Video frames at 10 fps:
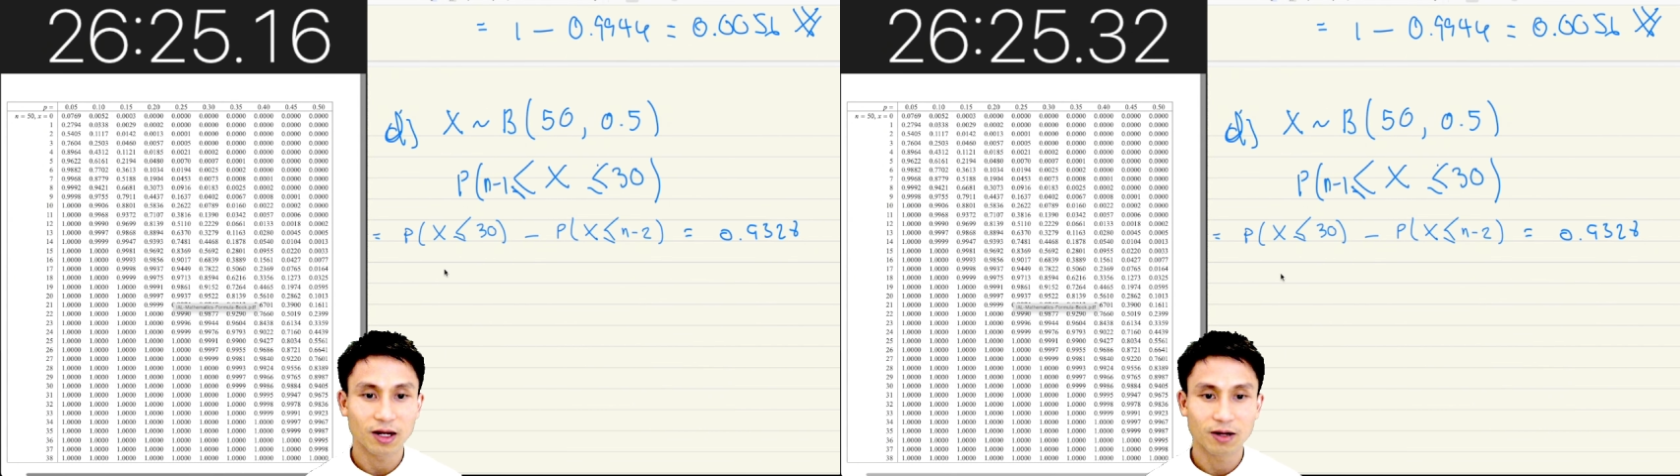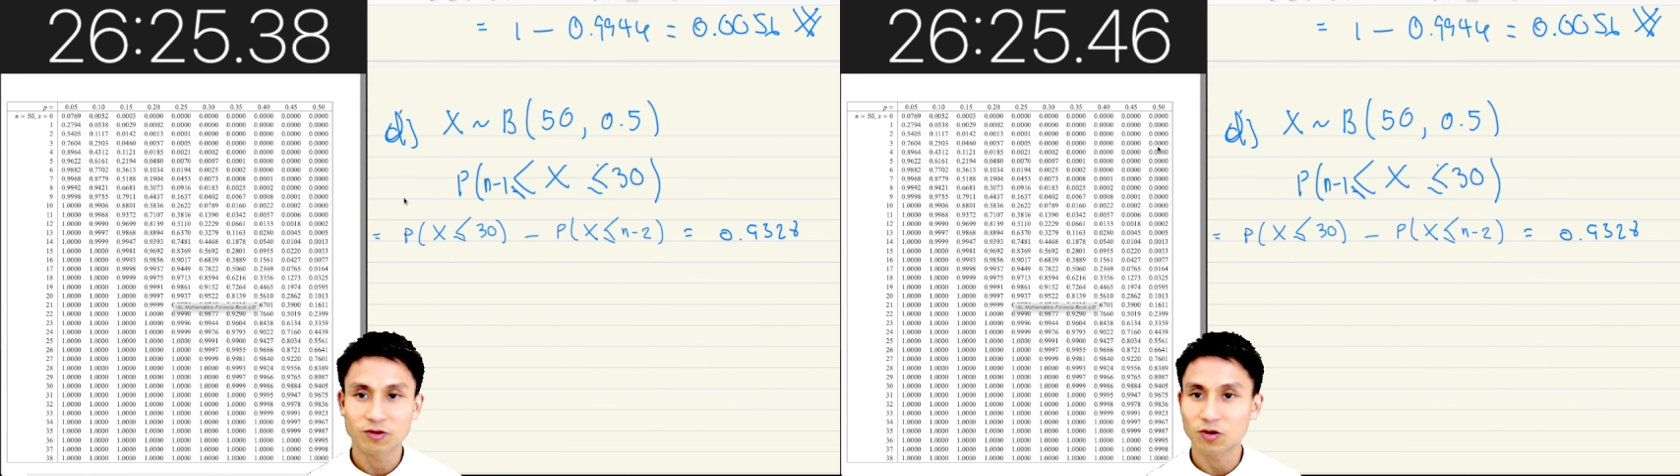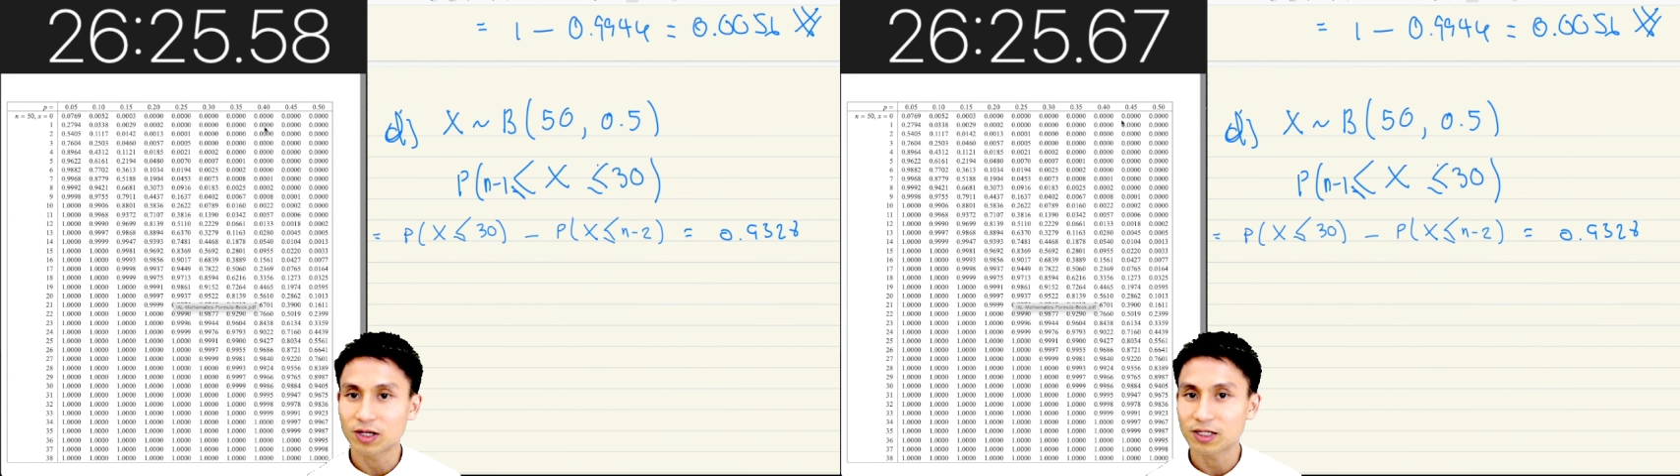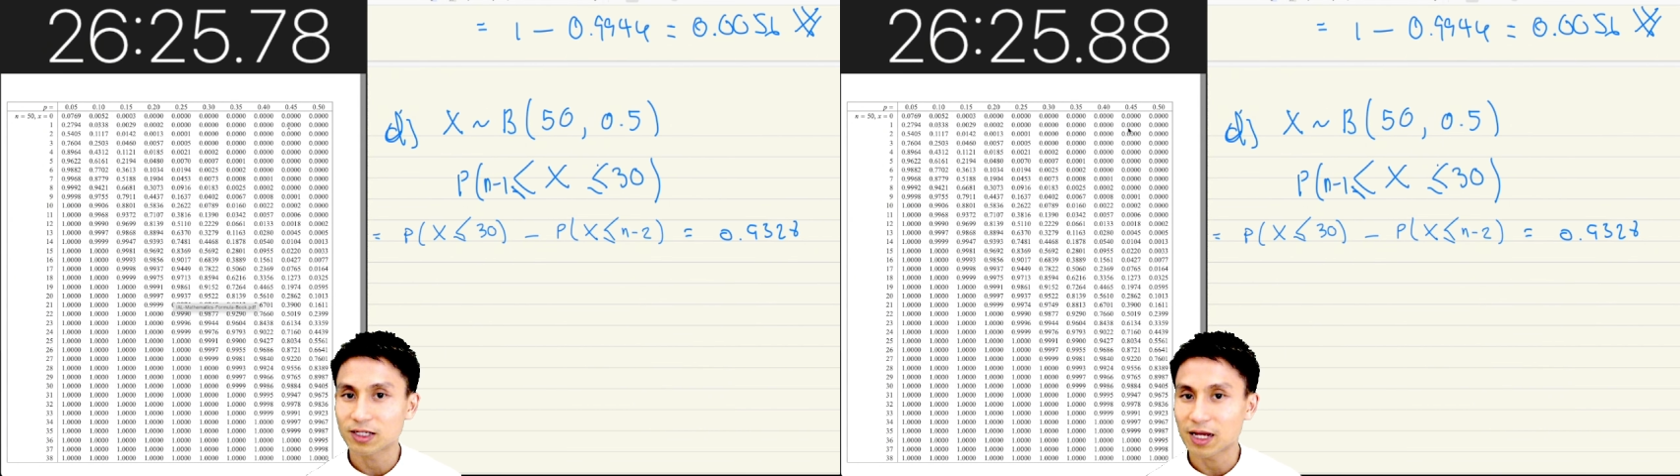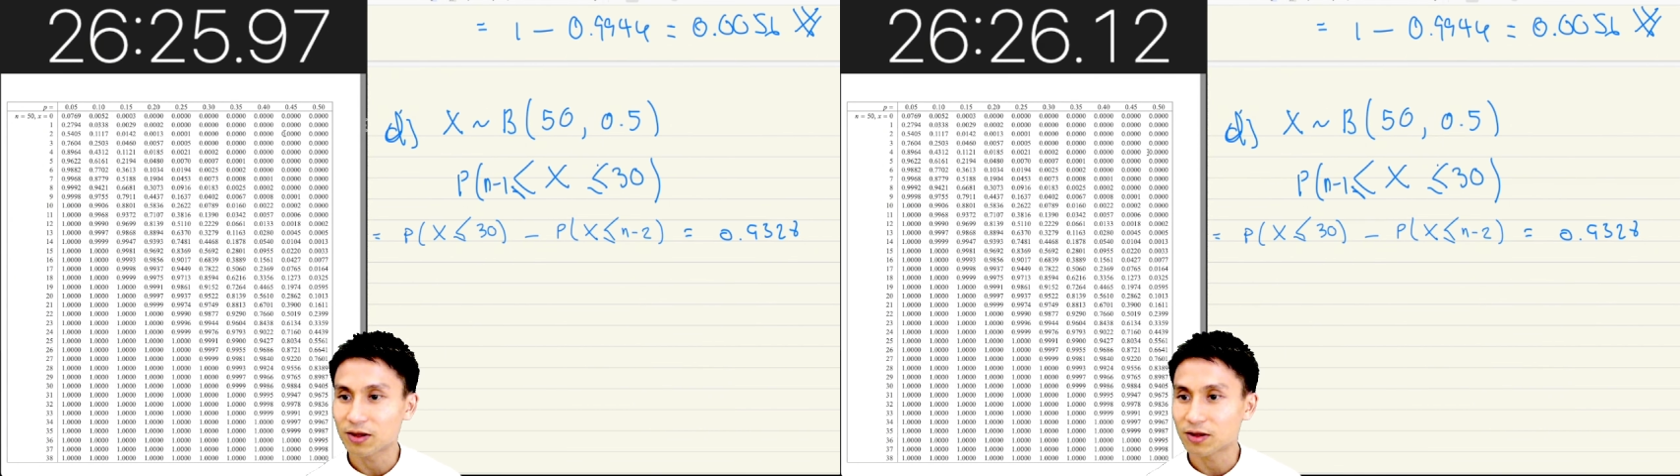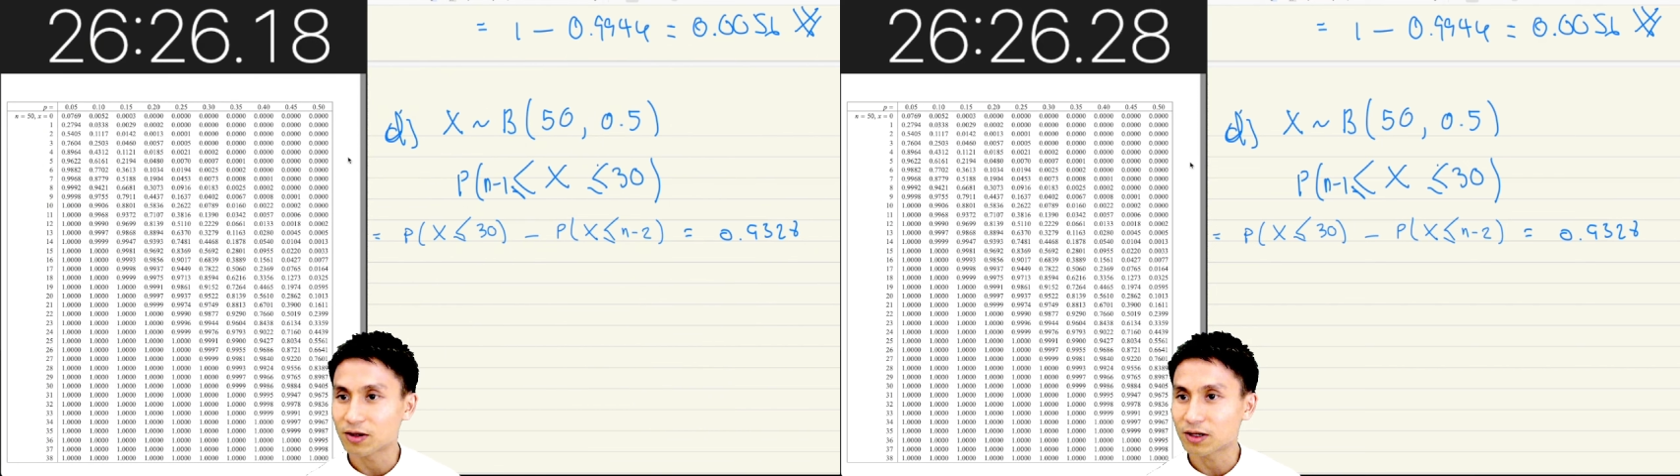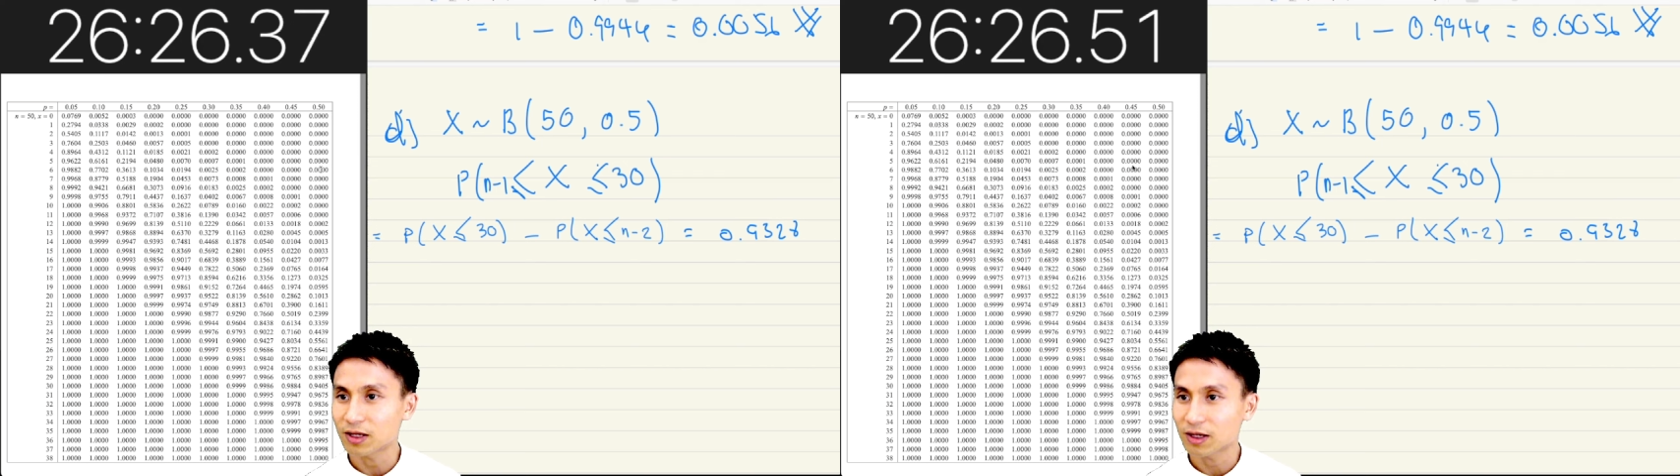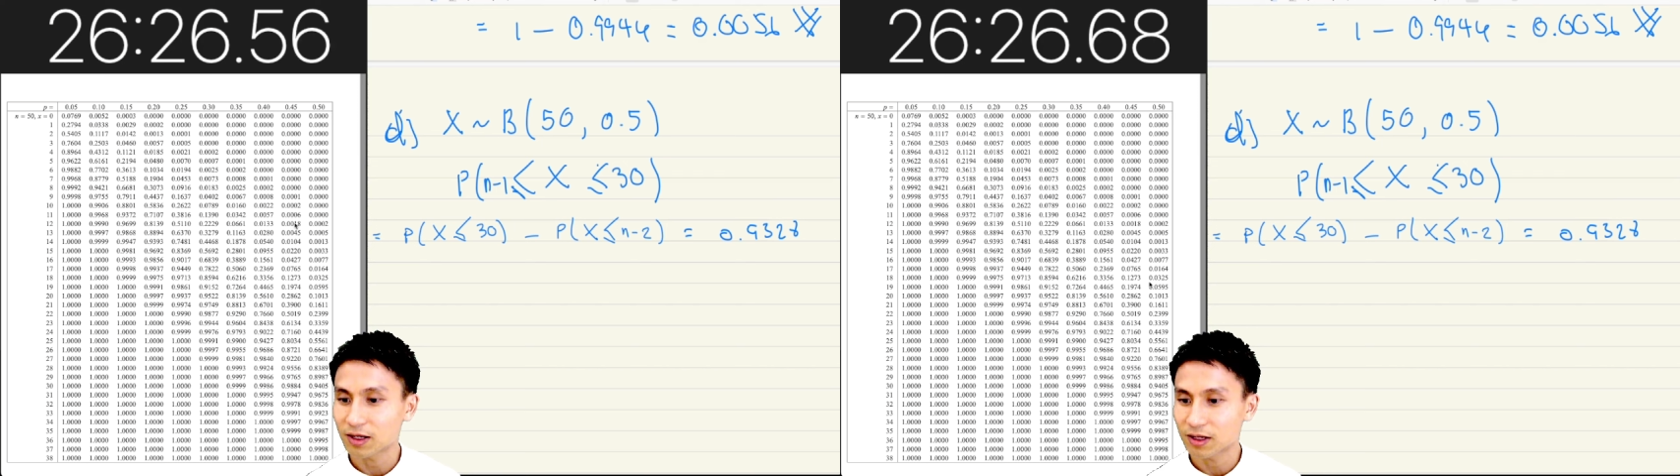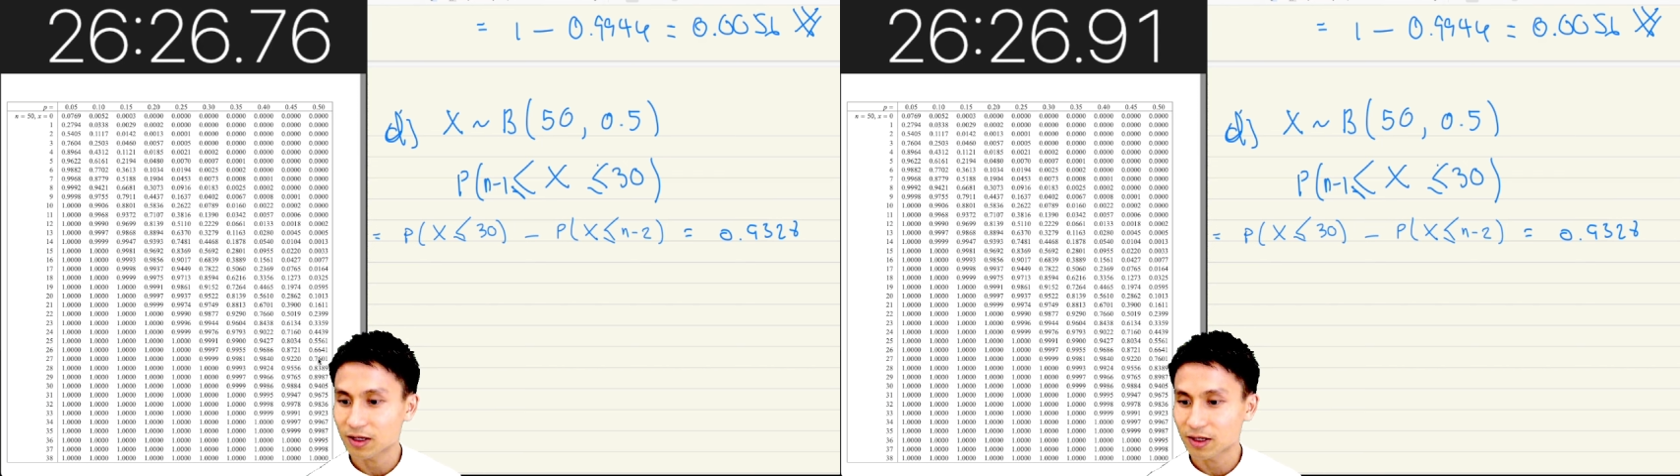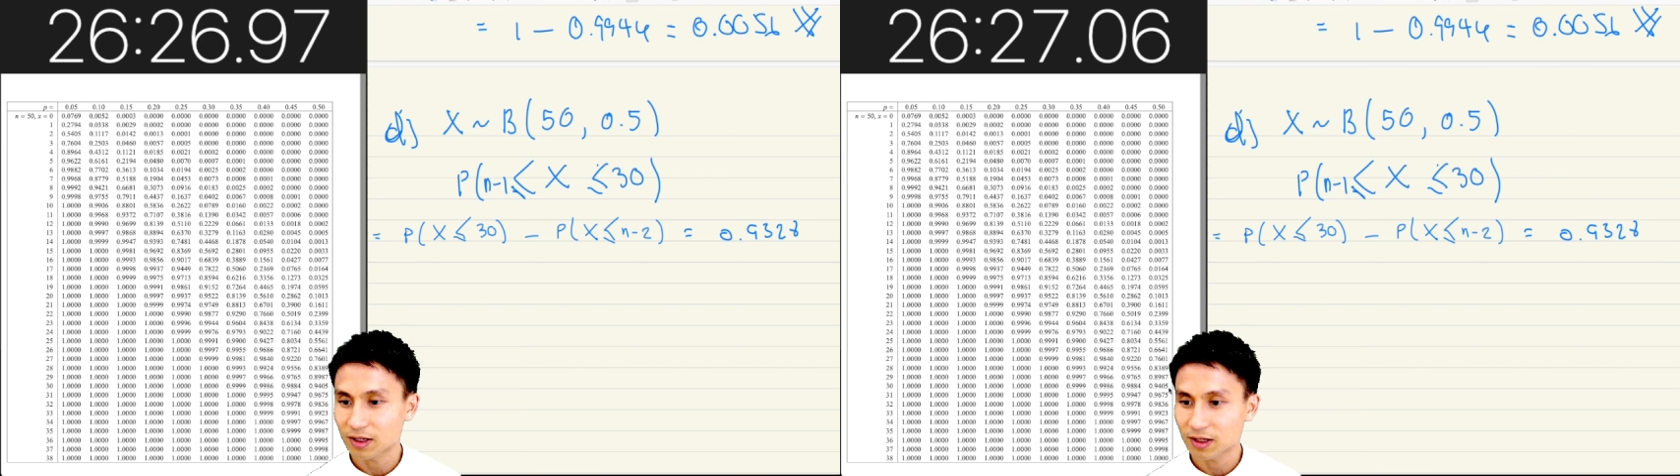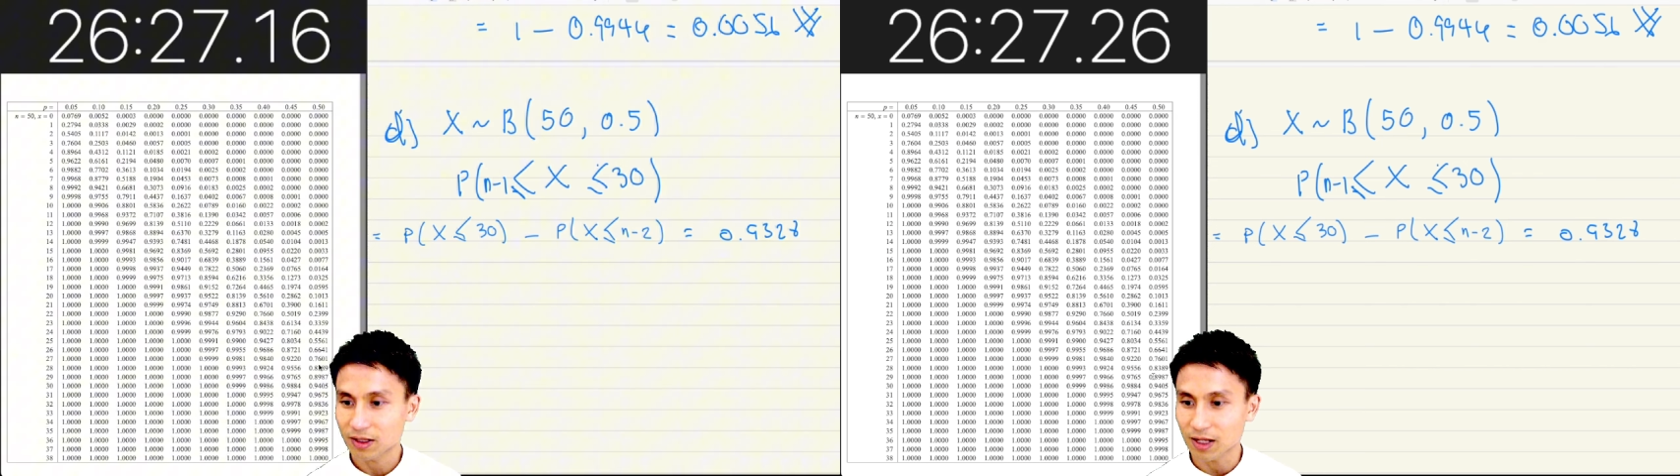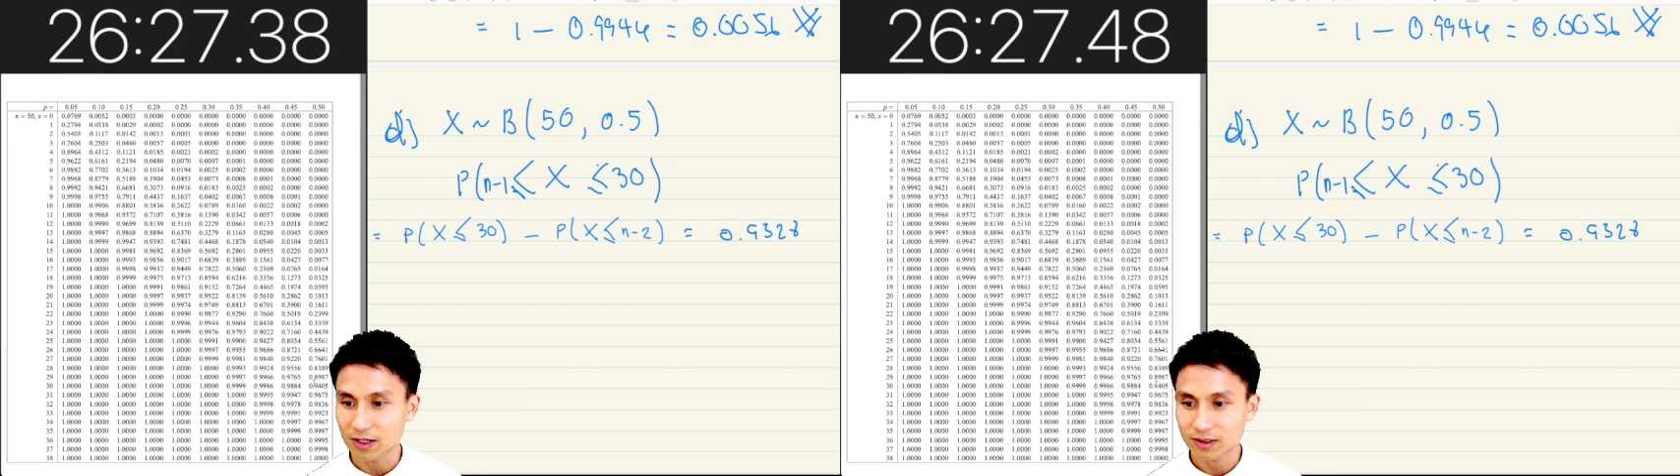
So less than 30. That's